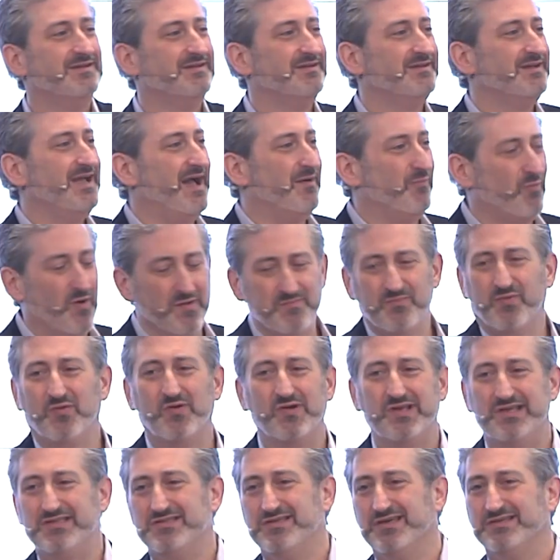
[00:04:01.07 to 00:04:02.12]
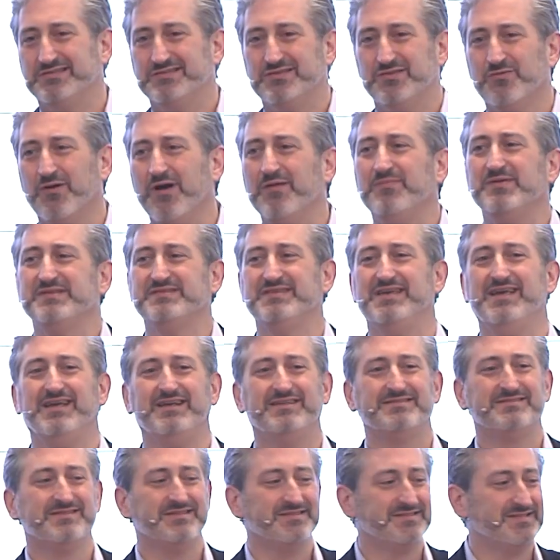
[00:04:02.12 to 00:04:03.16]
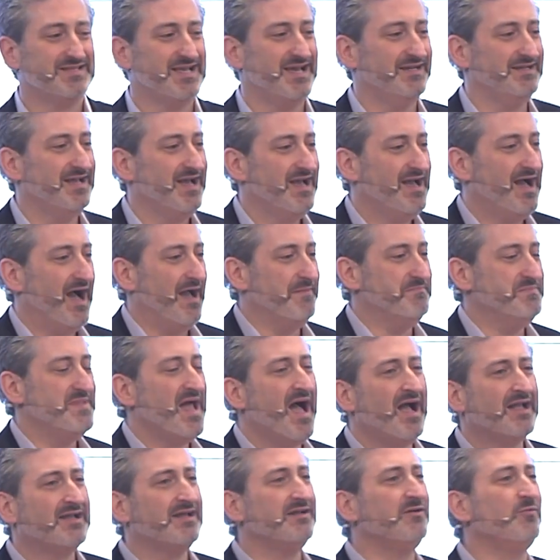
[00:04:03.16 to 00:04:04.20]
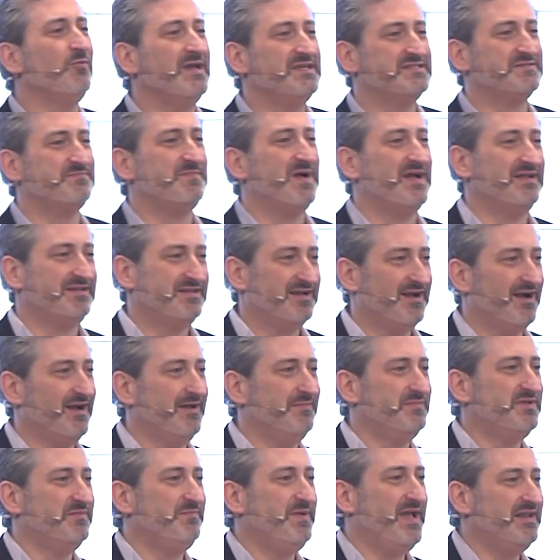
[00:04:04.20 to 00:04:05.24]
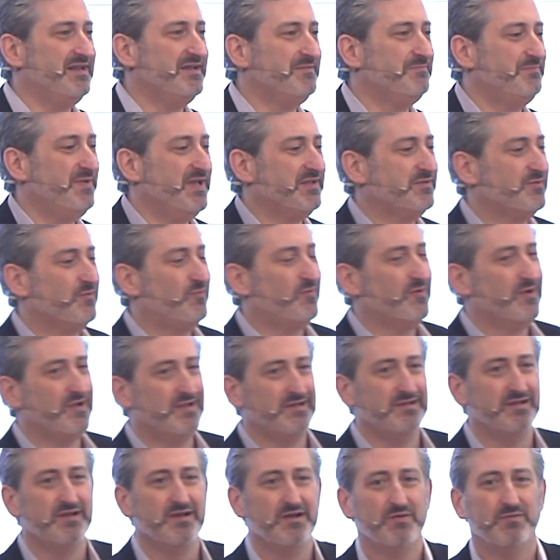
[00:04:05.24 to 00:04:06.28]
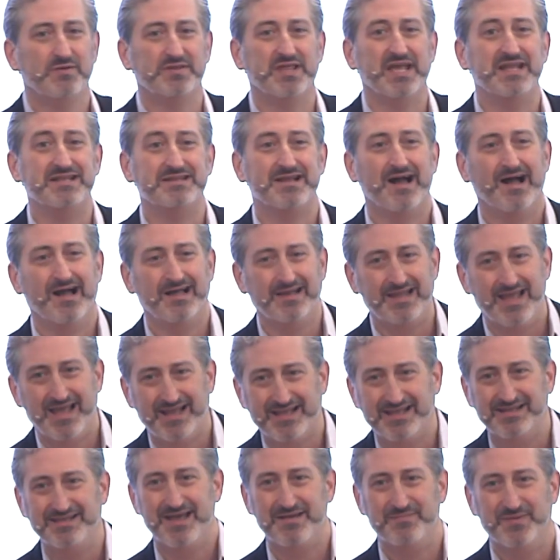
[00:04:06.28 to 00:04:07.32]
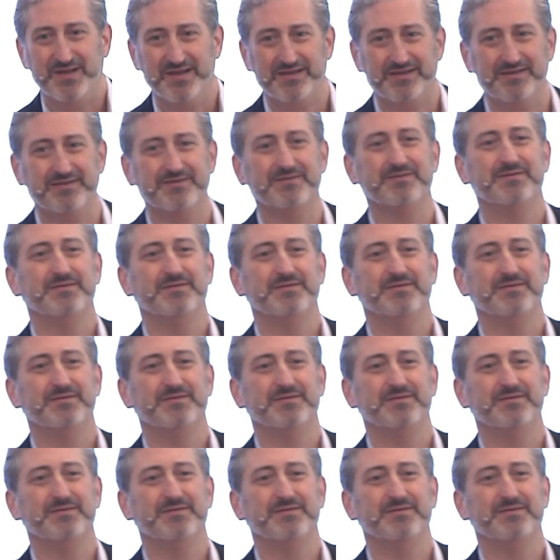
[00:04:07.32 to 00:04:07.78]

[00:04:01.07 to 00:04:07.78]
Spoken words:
at one point just threw up his hands and said, I'm not going to waste my time debating Bitcoin with a non-academic,